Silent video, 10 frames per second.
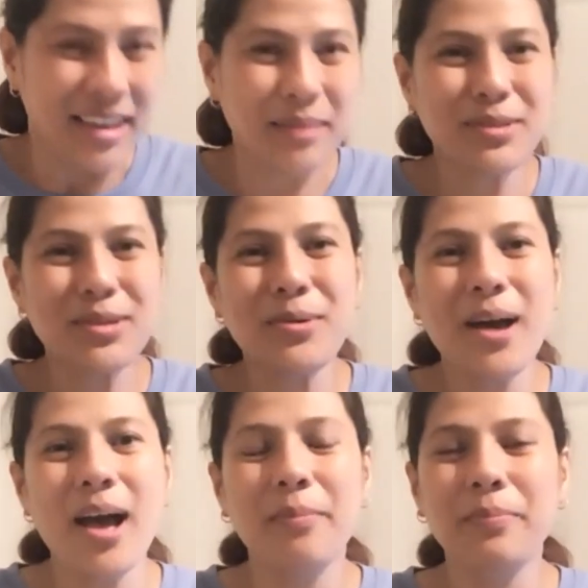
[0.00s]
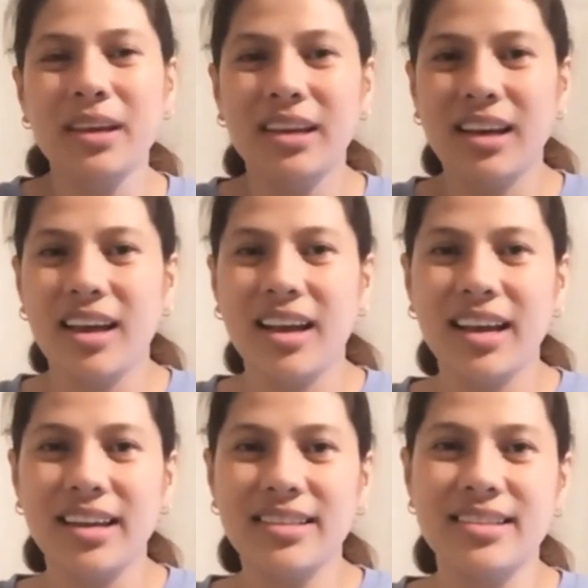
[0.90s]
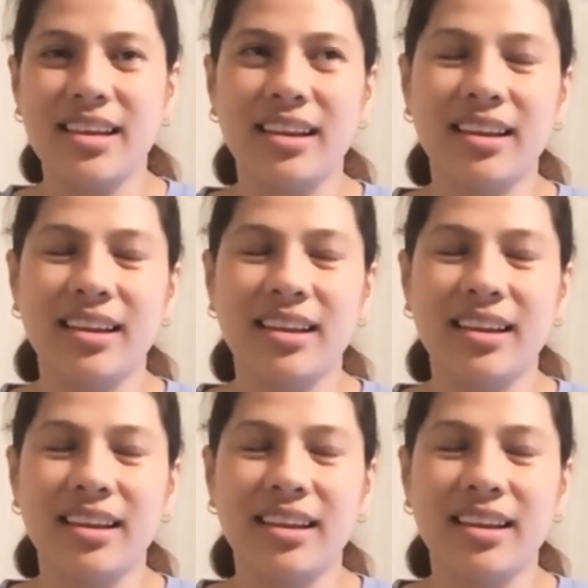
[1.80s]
I'm so happy, guys.